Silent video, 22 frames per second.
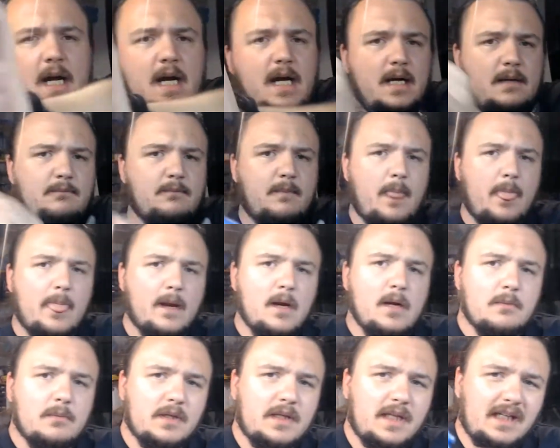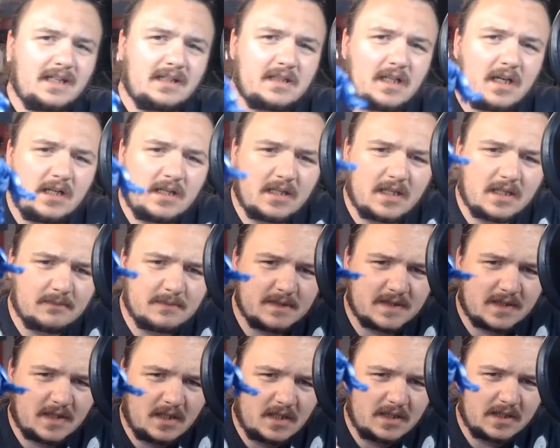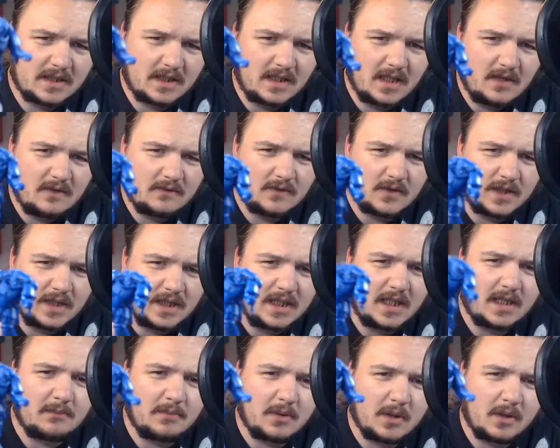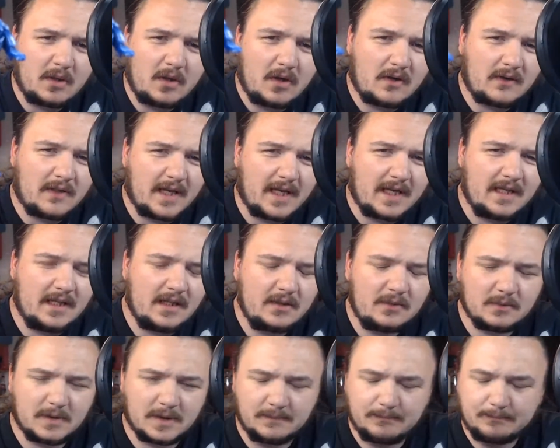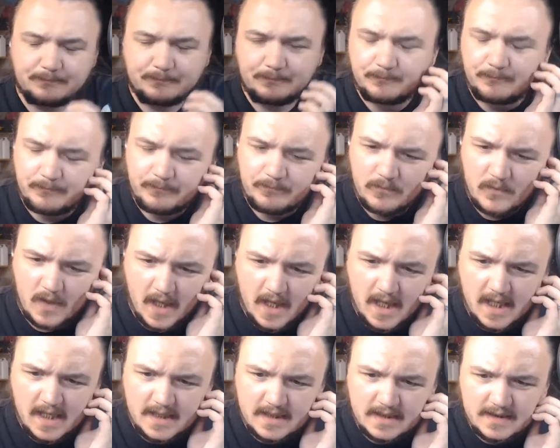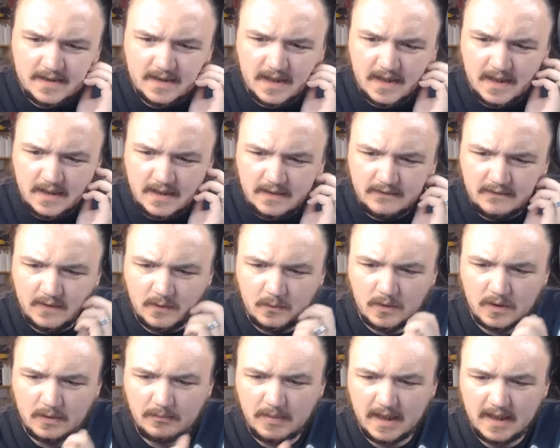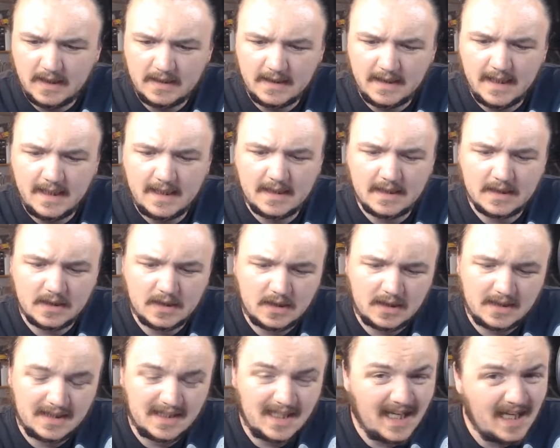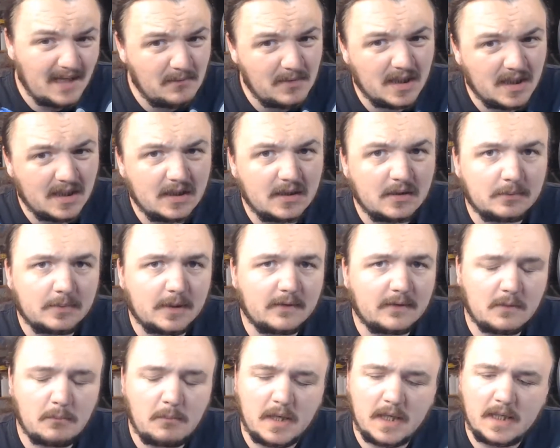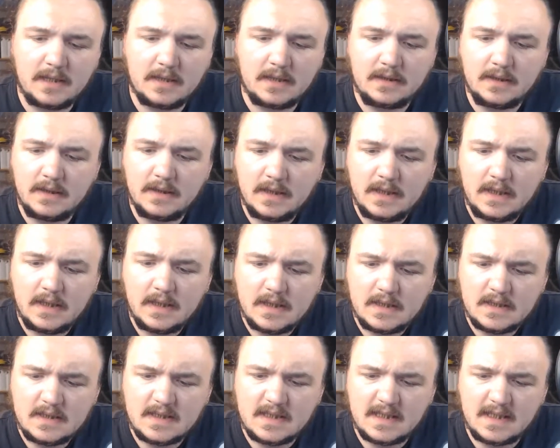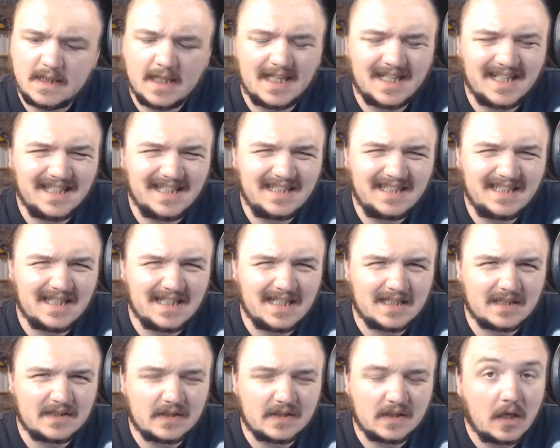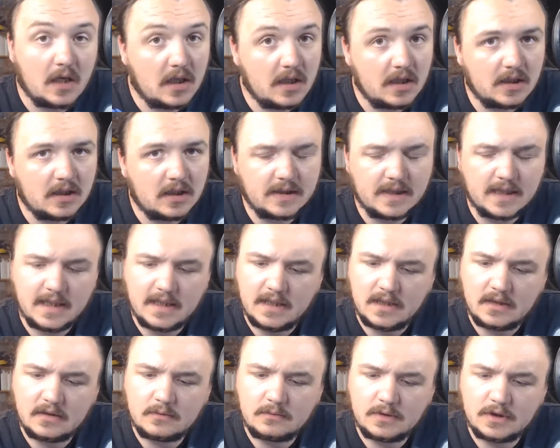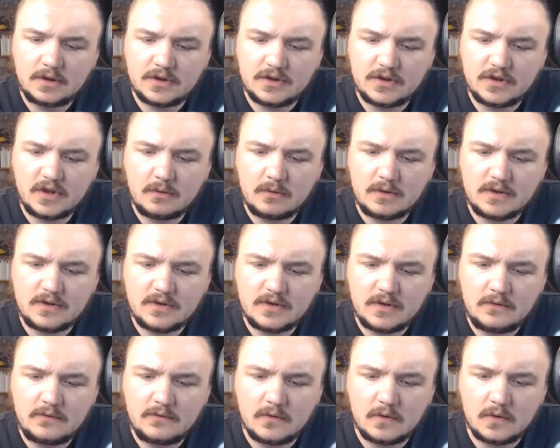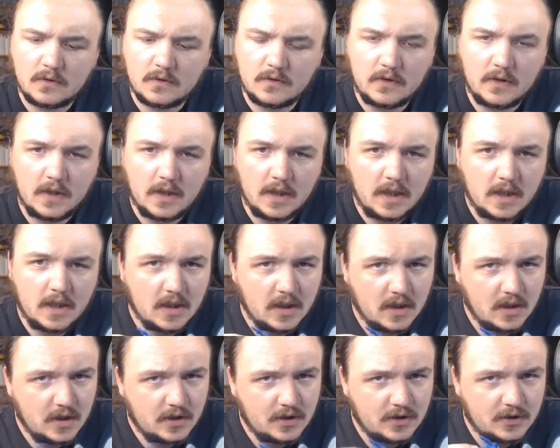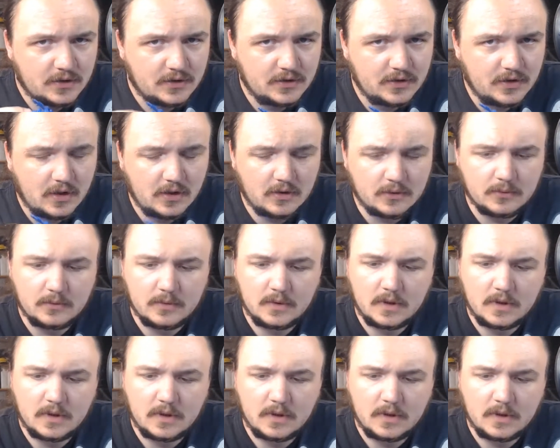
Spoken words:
But that gun arm is kind of covering up a lot of that helmet, and if you want to paint that, it can be a little bit of a pain to get in there to highlight that helmet and so on and so forth. So